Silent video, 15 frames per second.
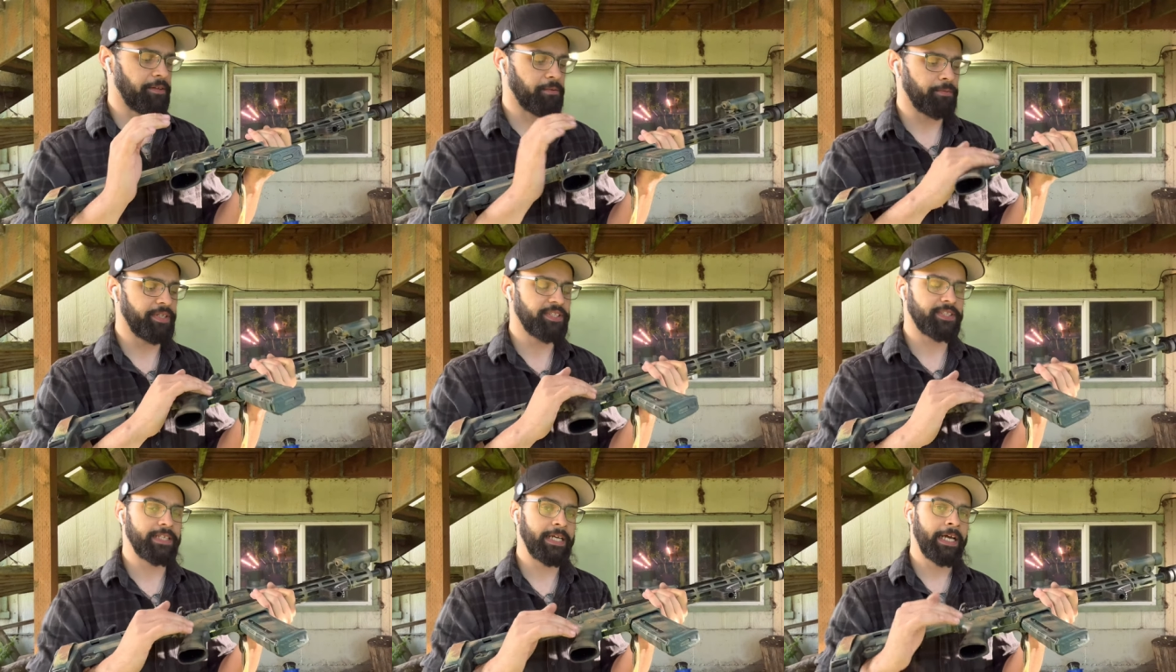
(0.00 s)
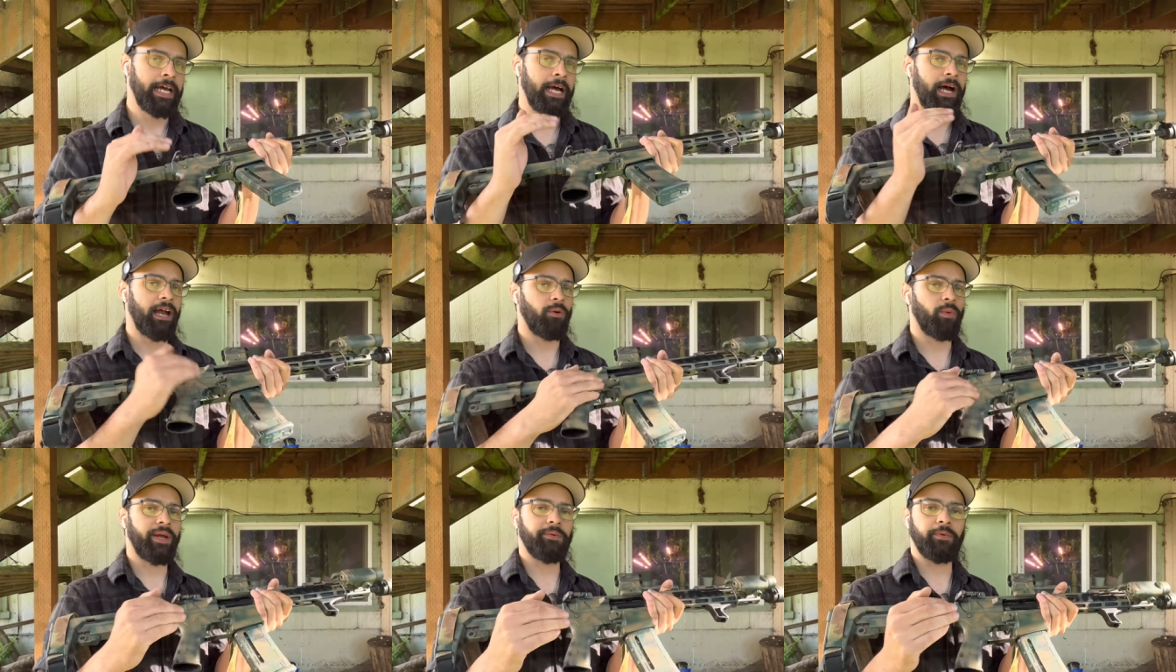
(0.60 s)
The reason I
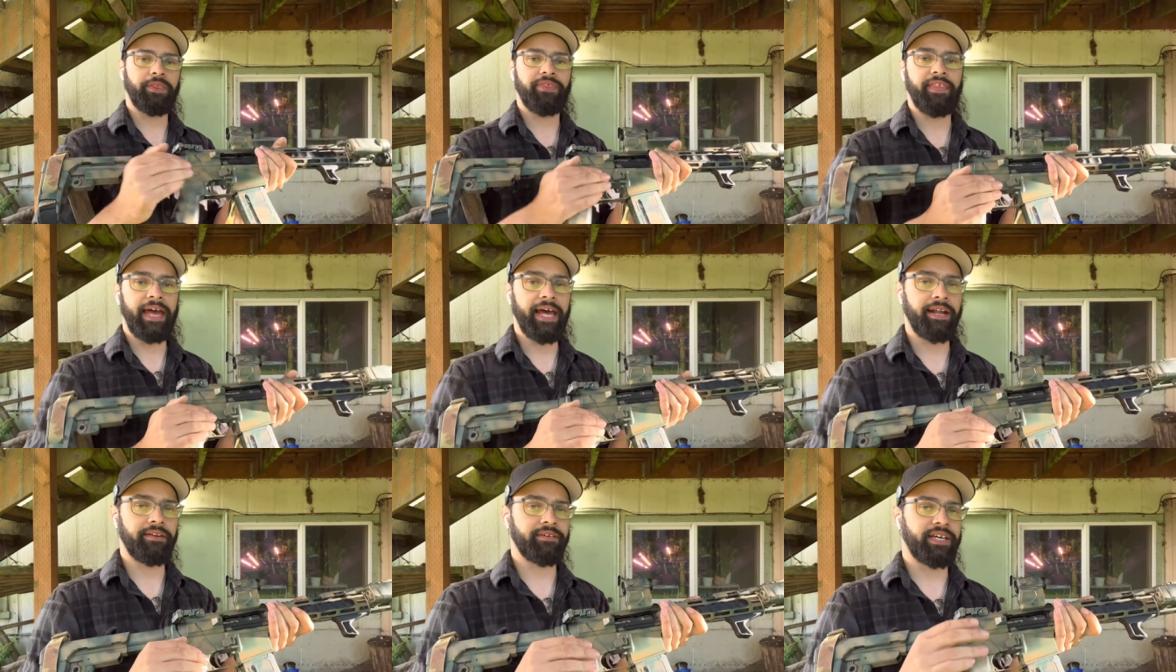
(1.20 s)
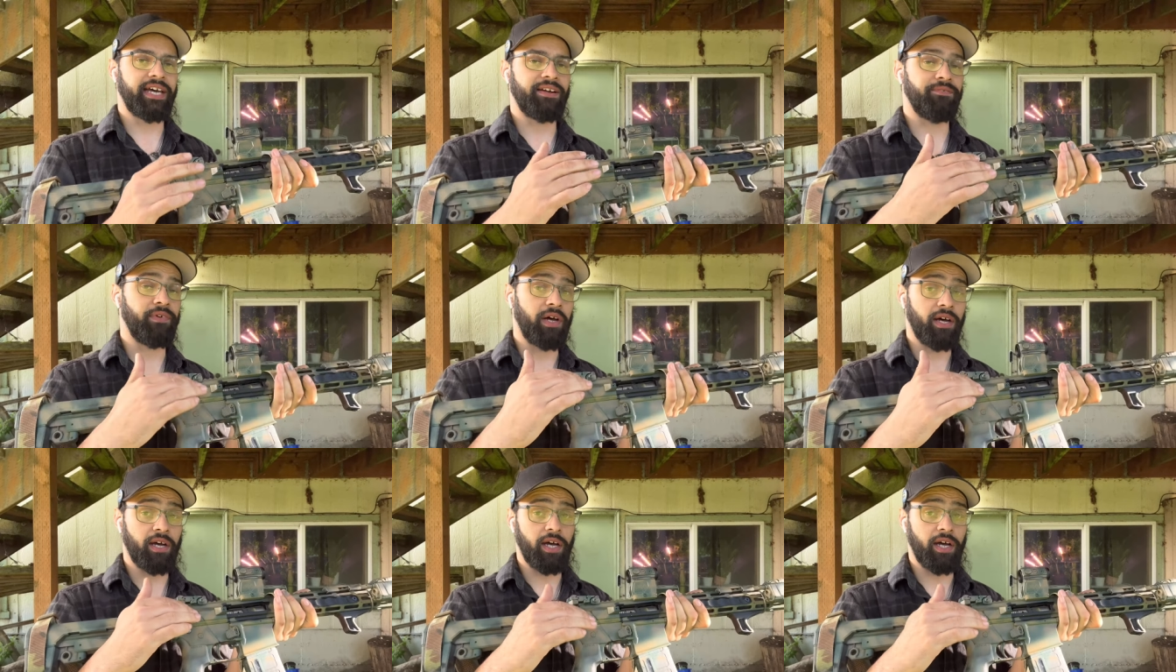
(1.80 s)
went with that kind of uh,